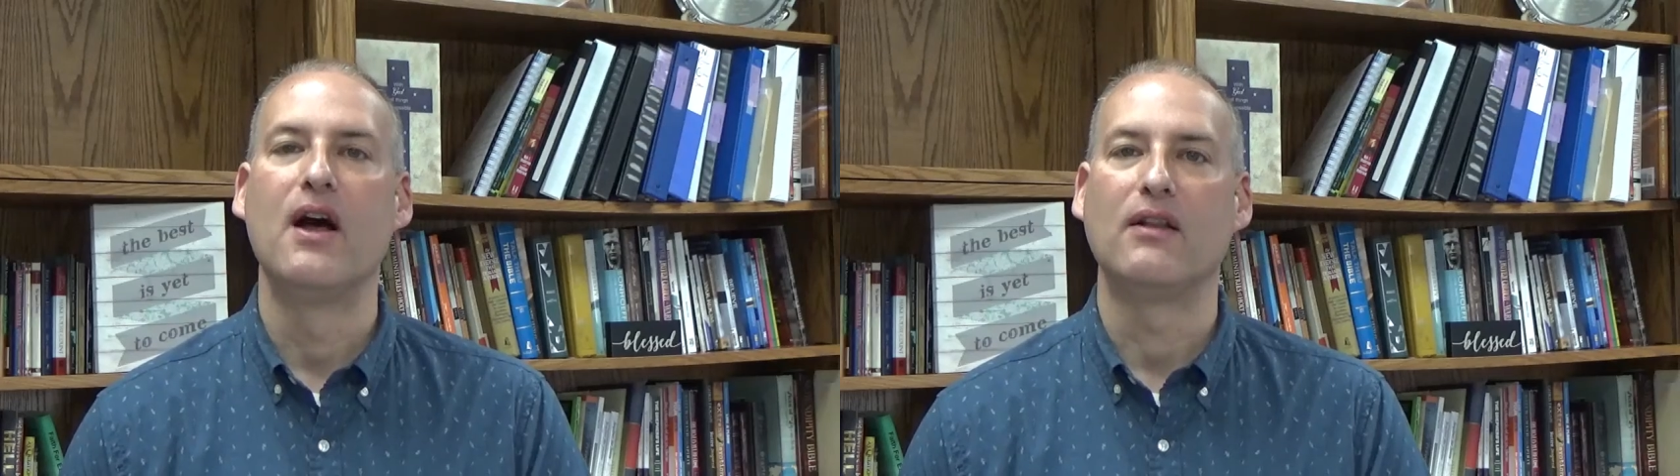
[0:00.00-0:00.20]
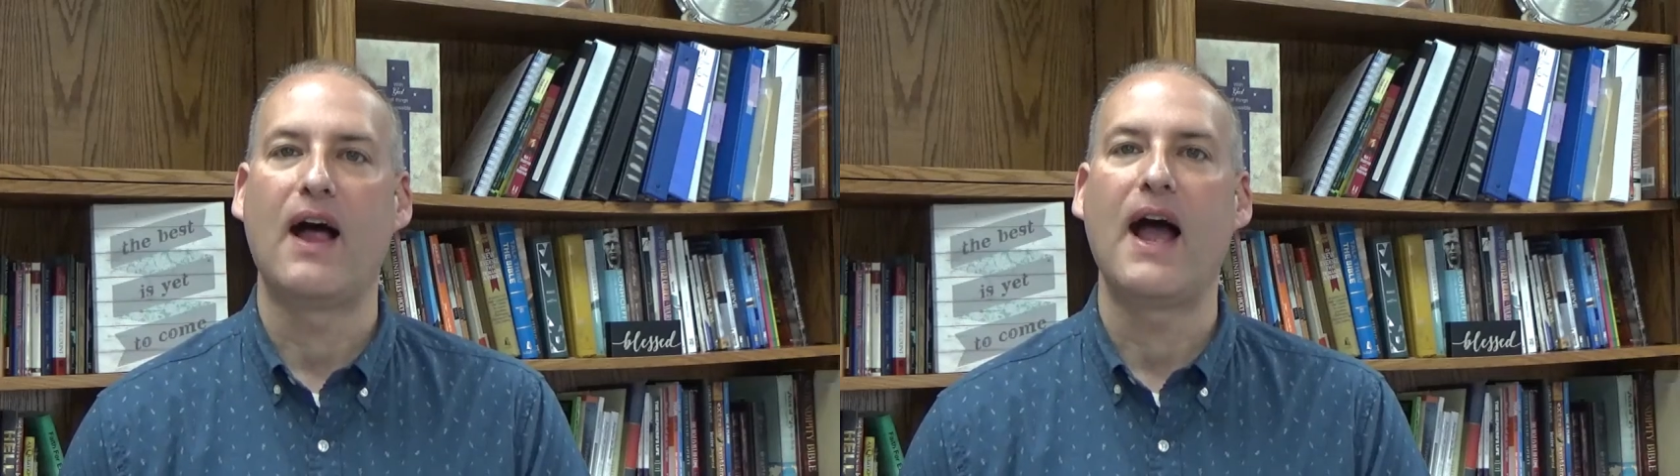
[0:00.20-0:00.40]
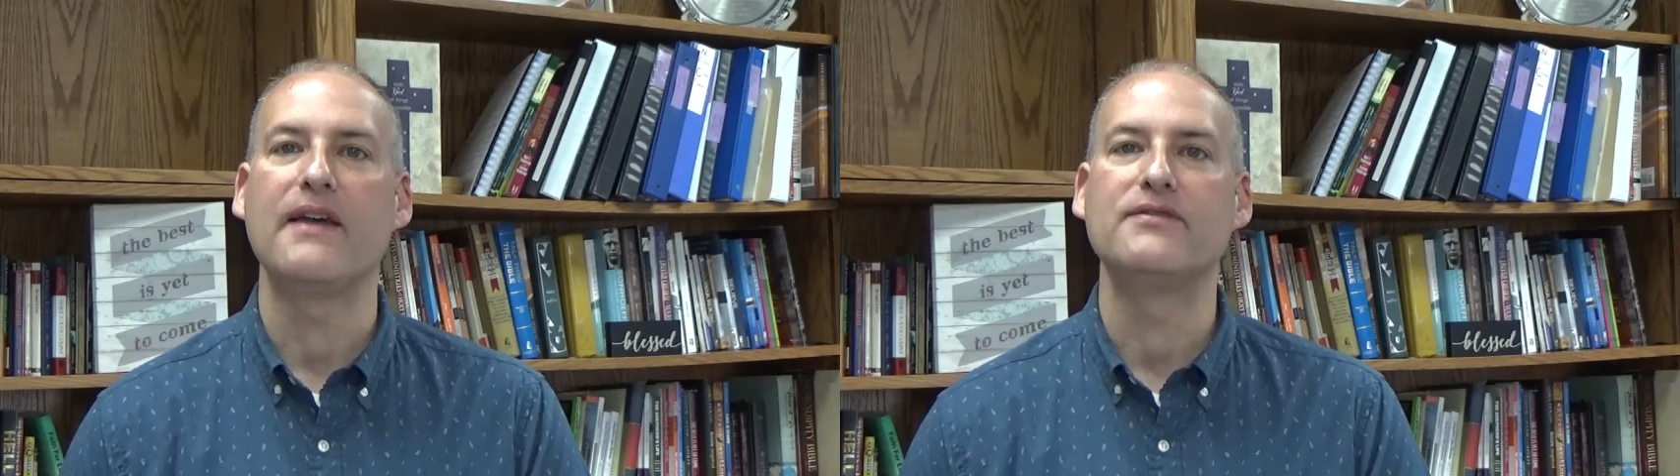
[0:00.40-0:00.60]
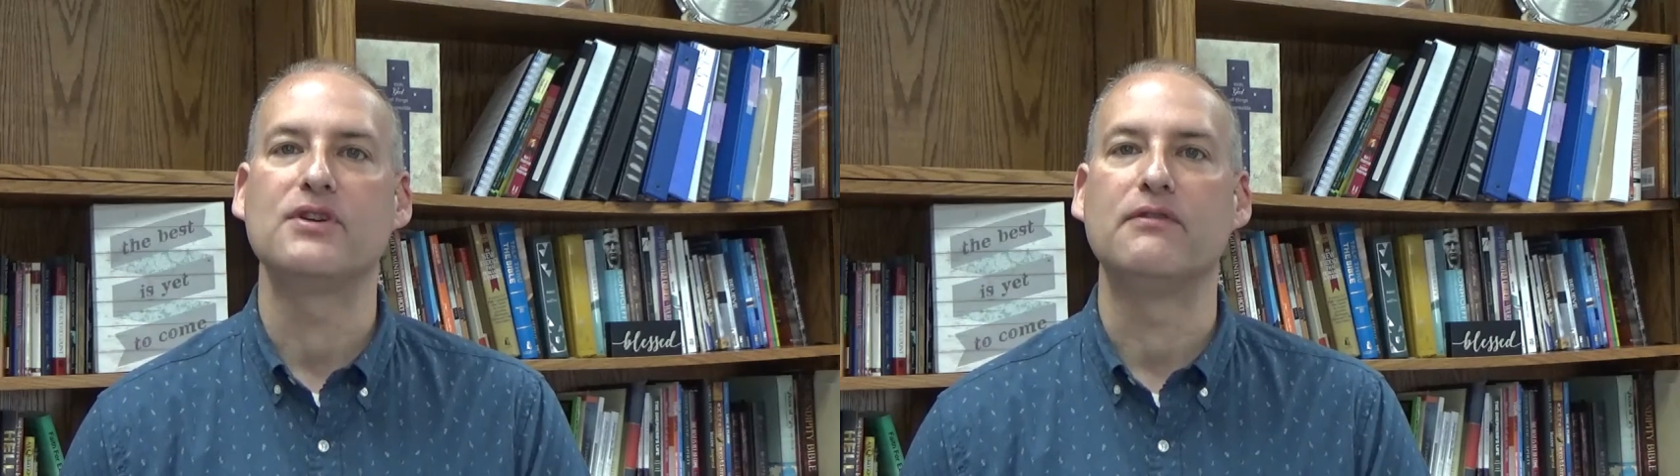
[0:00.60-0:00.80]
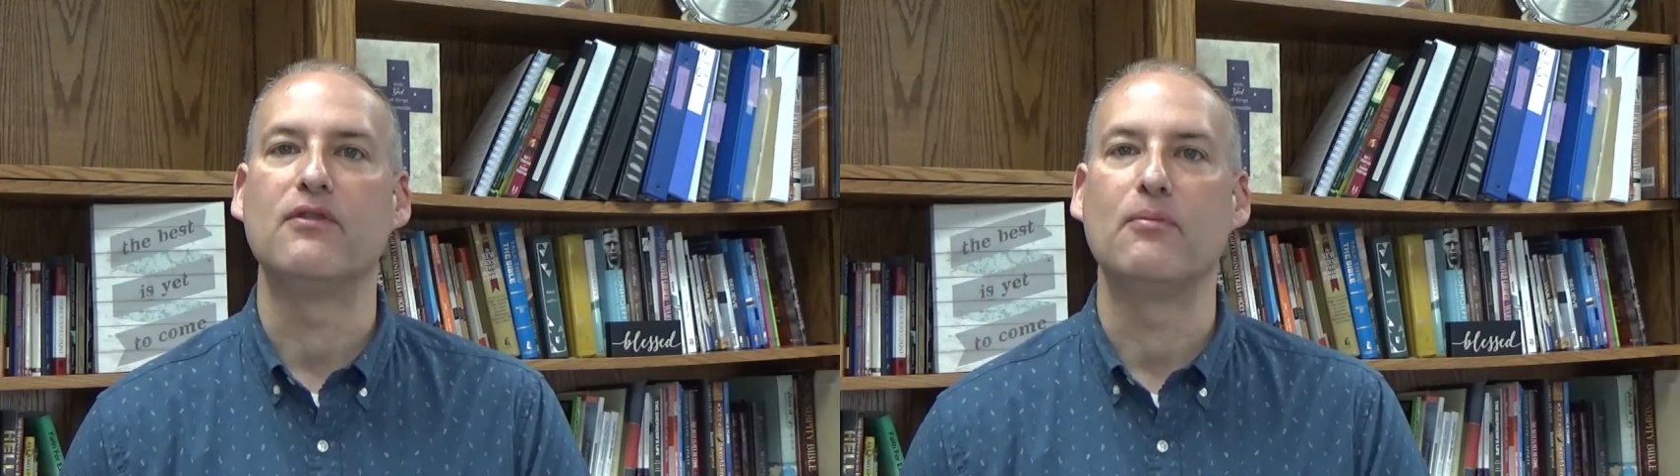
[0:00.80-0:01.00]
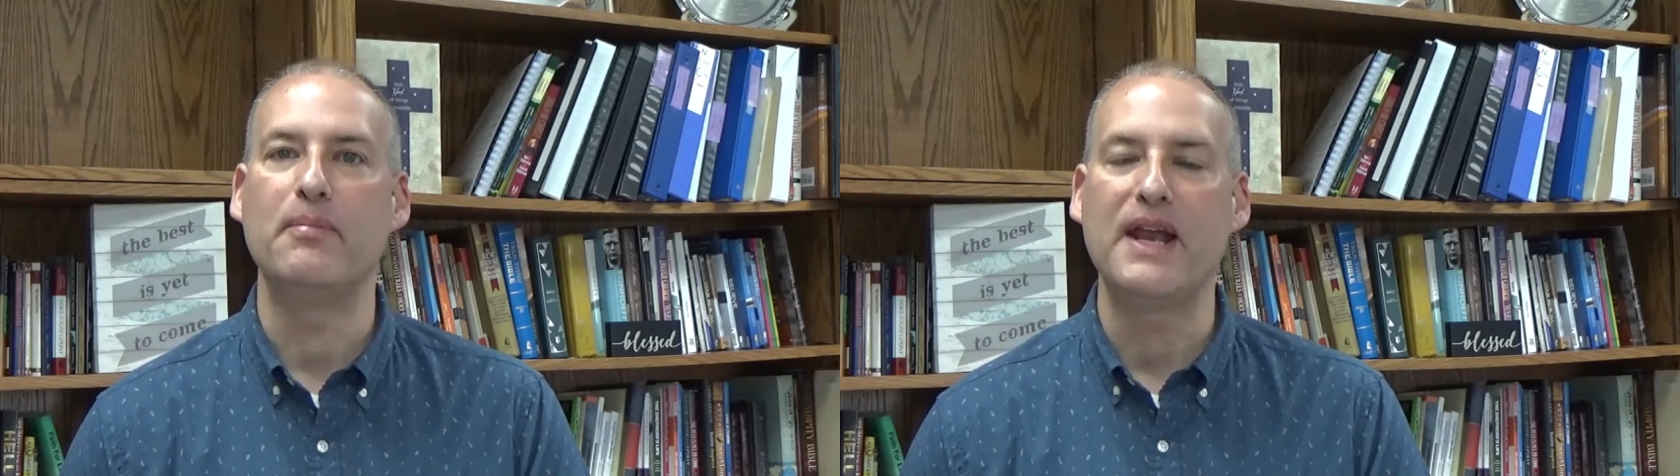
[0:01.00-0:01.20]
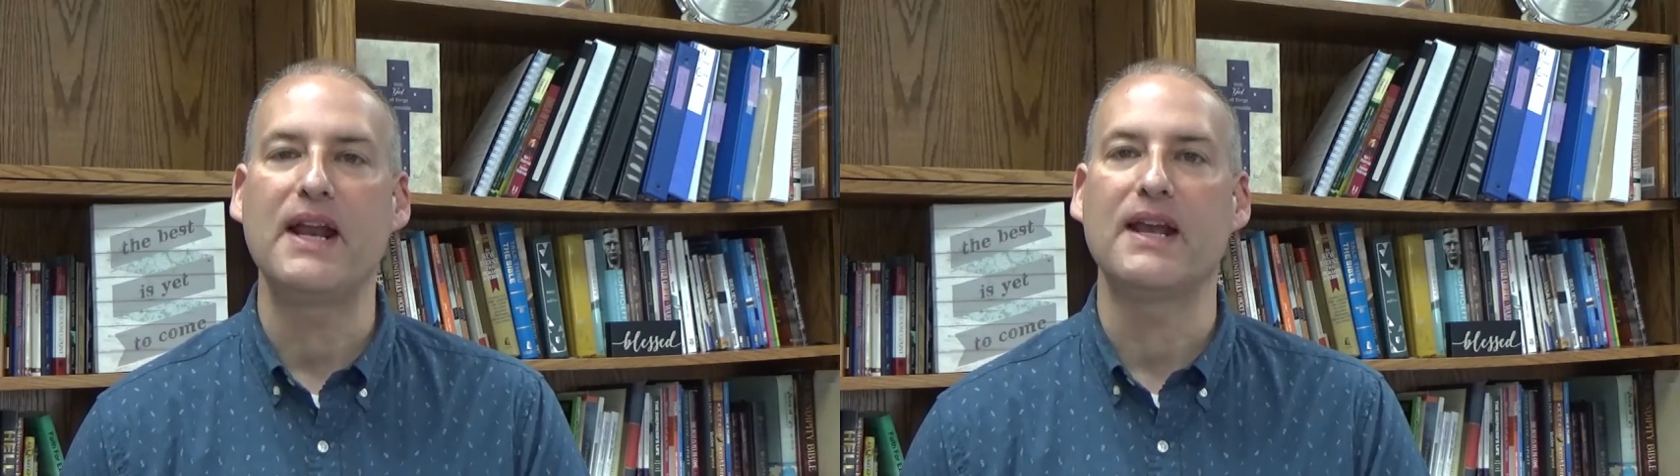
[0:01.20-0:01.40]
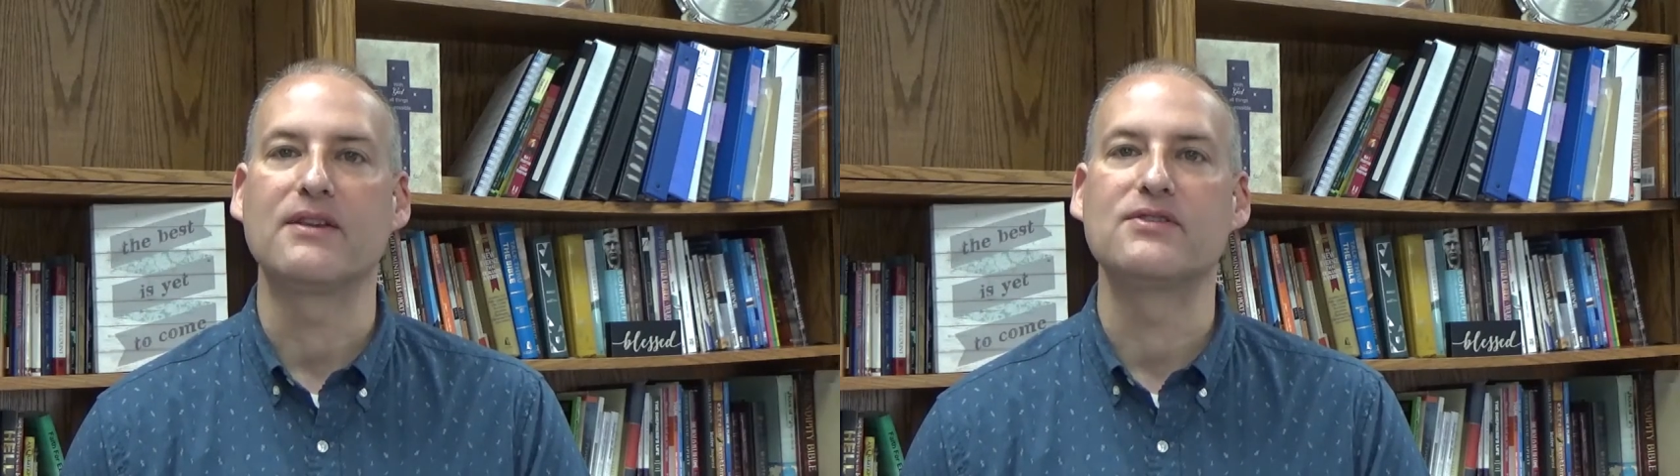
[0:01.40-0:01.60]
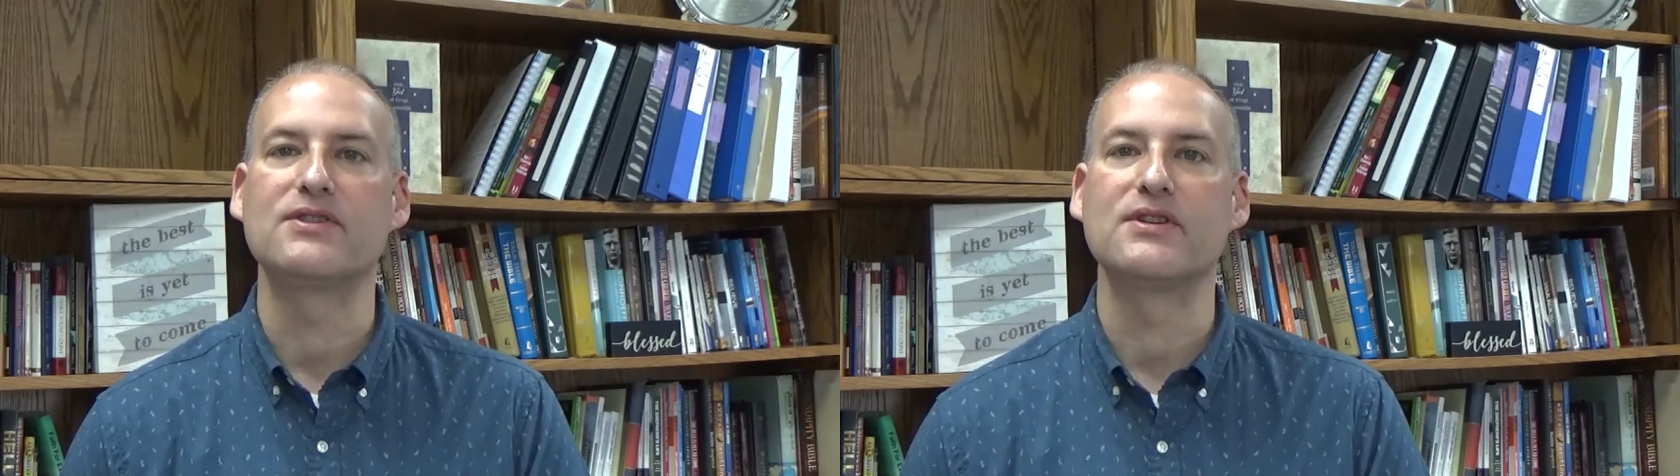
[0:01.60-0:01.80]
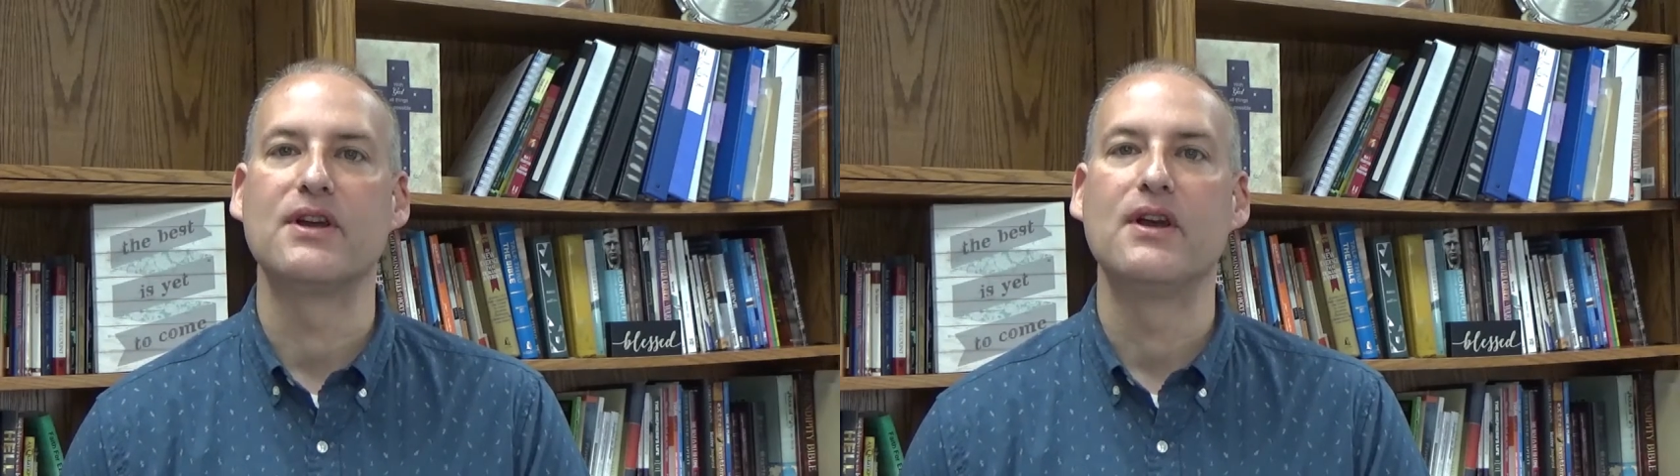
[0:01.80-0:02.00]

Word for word: lives of obedience